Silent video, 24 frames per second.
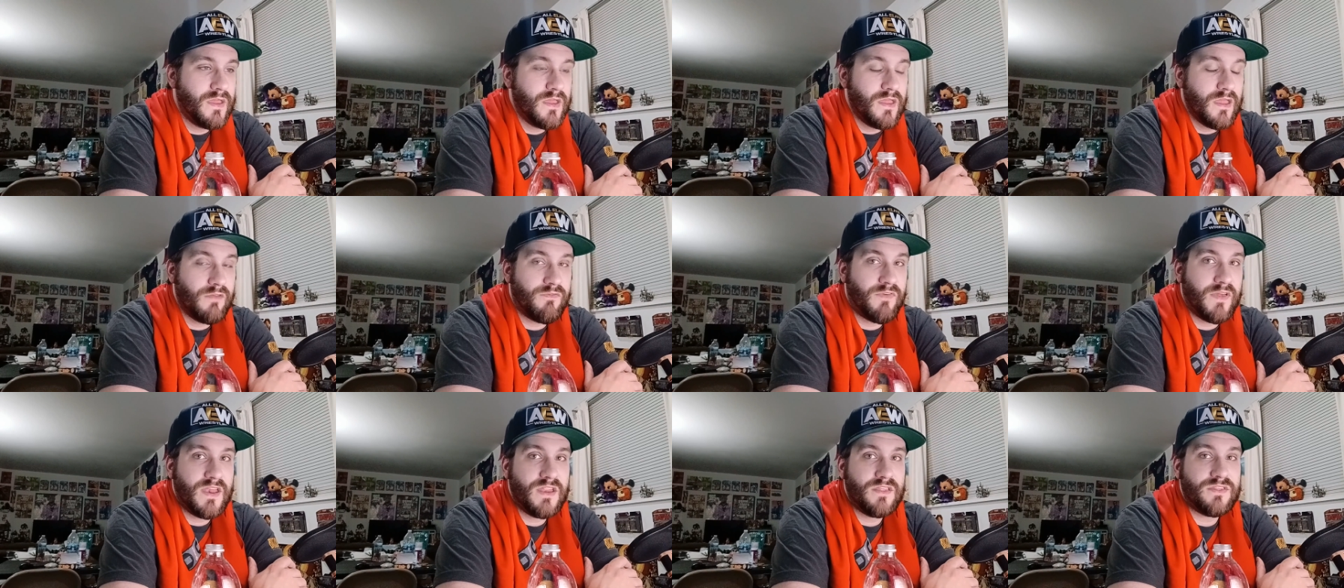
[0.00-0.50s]

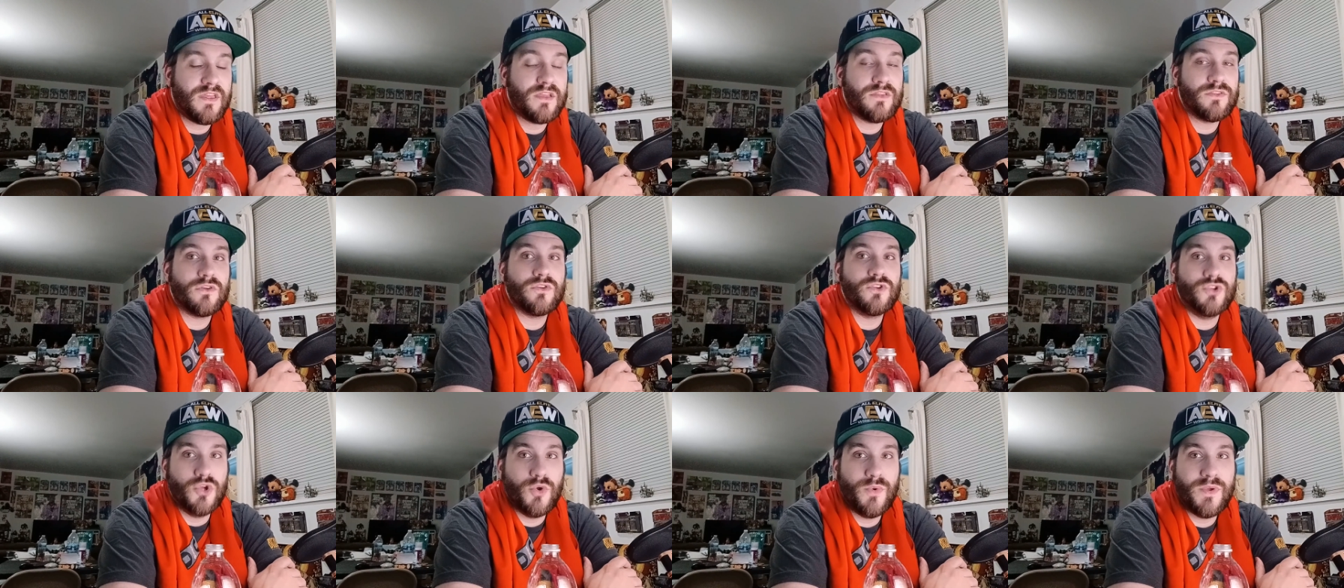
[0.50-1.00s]
If anything,
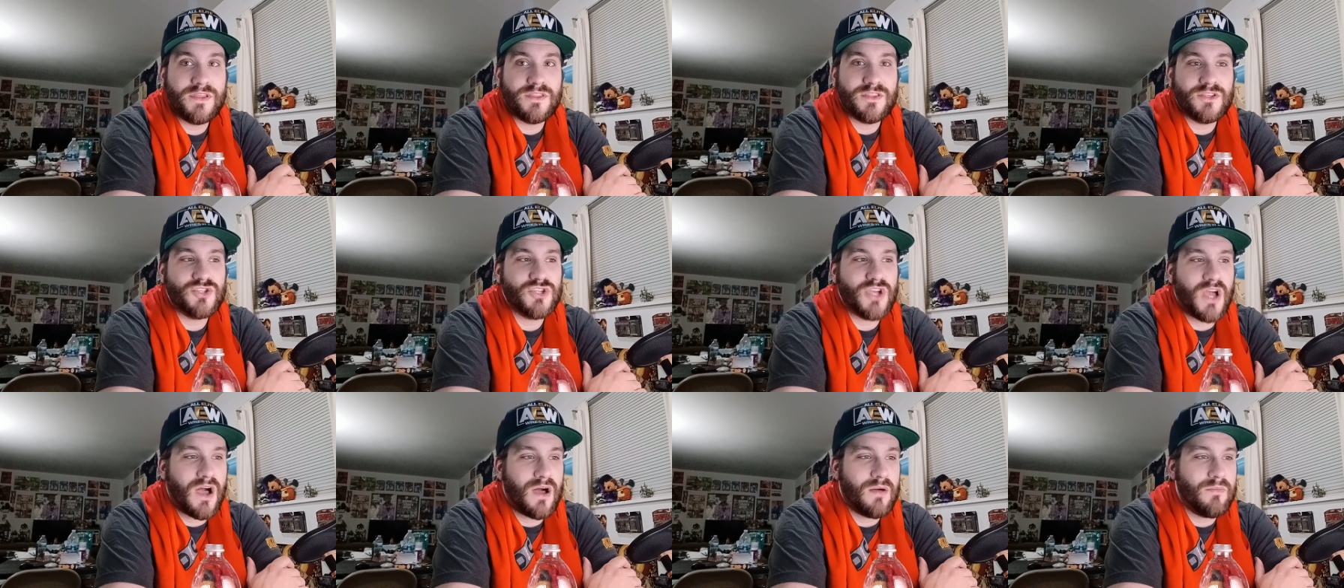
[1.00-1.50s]
they're doing the
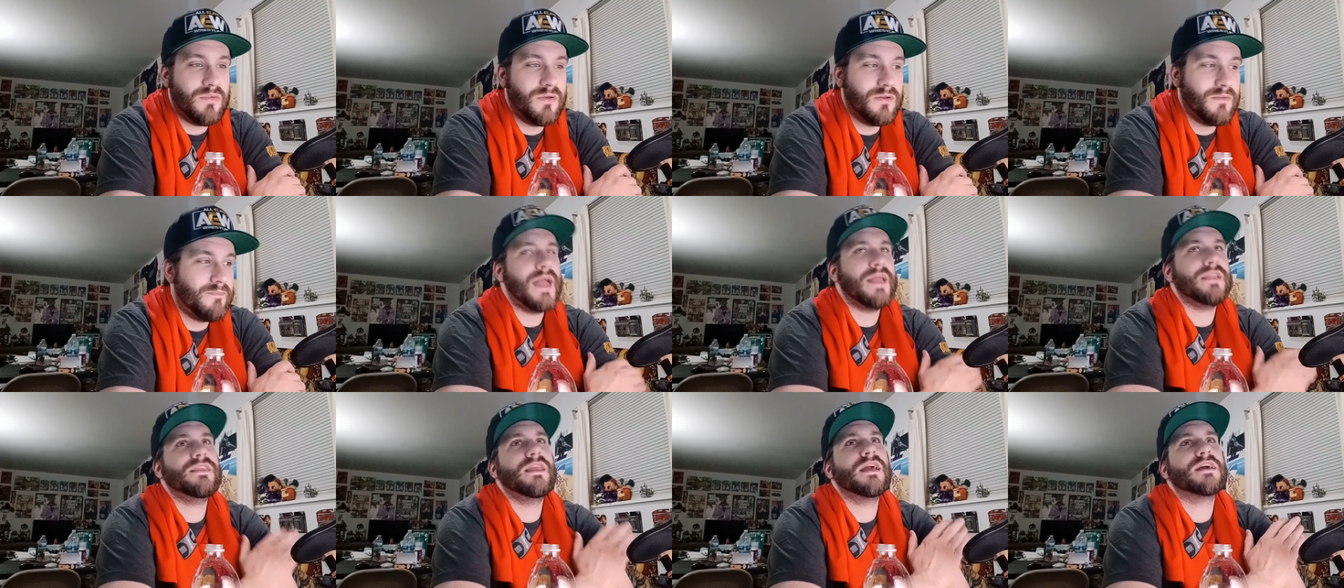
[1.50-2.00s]
job.
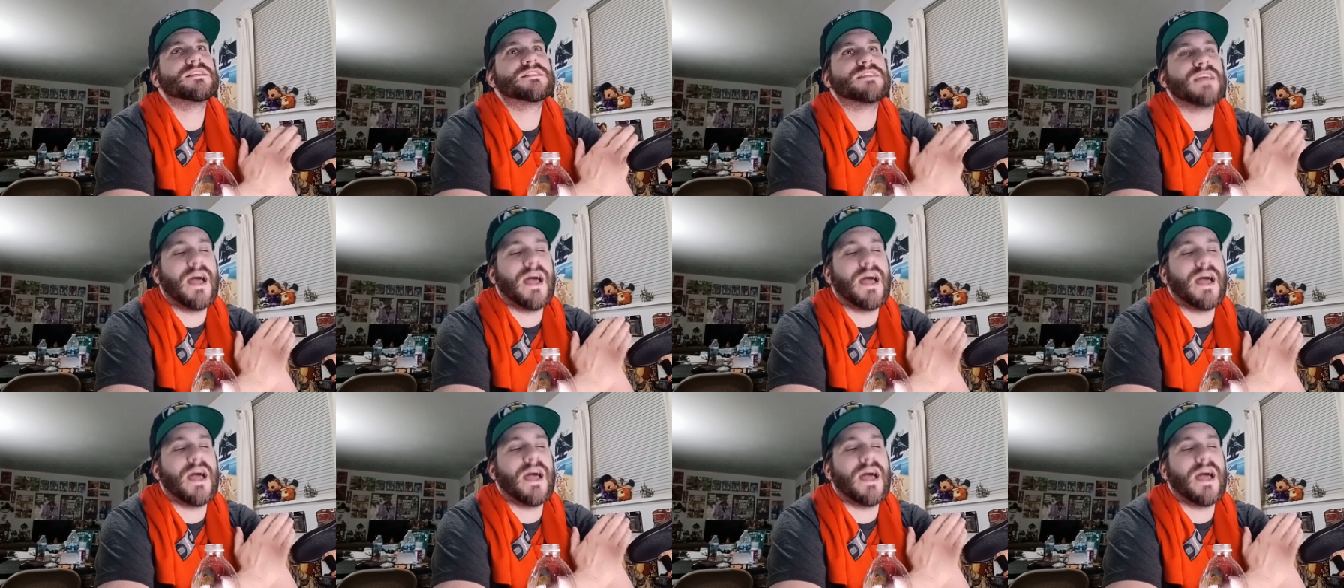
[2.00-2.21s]
And yes,